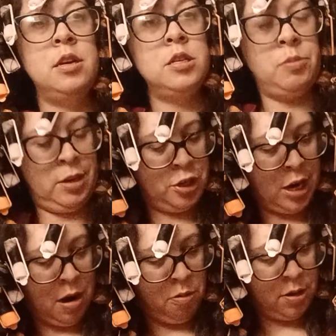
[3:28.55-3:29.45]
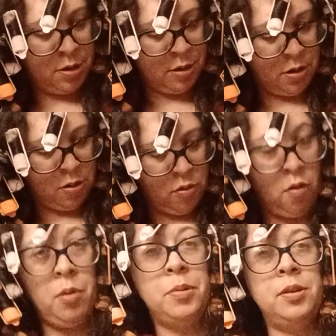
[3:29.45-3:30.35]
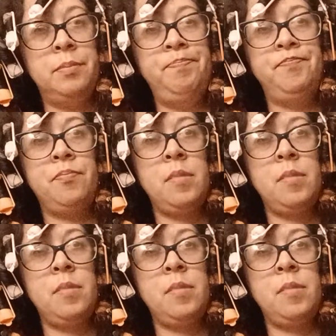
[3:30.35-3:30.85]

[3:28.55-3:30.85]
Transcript: So I showered normal,